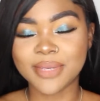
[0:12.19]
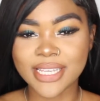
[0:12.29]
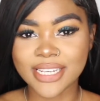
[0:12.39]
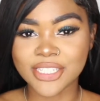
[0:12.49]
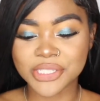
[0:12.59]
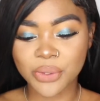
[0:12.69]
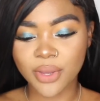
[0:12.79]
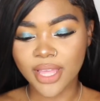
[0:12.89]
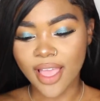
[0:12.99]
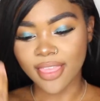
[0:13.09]
be
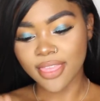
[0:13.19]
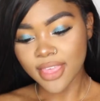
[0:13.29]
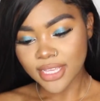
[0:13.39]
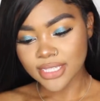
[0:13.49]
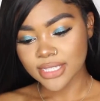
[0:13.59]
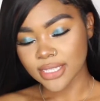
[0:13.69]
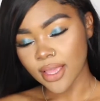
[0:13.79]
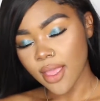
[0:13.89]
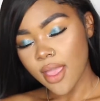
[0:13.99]
showing y'all this